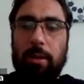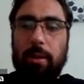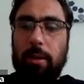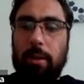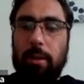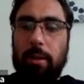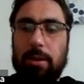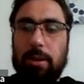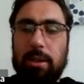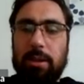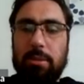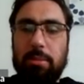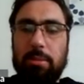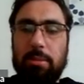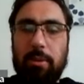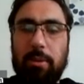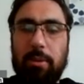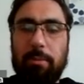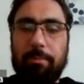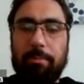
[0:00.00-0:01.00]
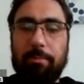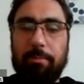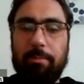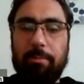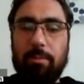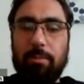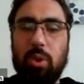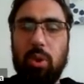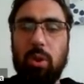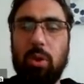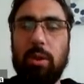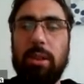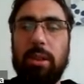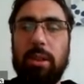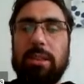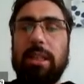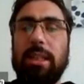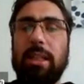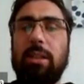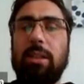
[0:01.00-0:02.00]
So let's move on. So
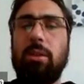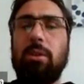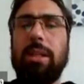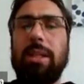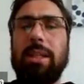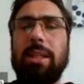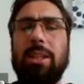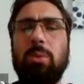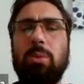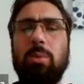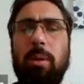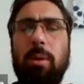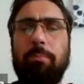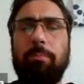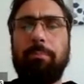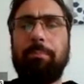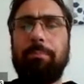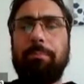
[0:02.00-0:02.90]
let's take a look at this one.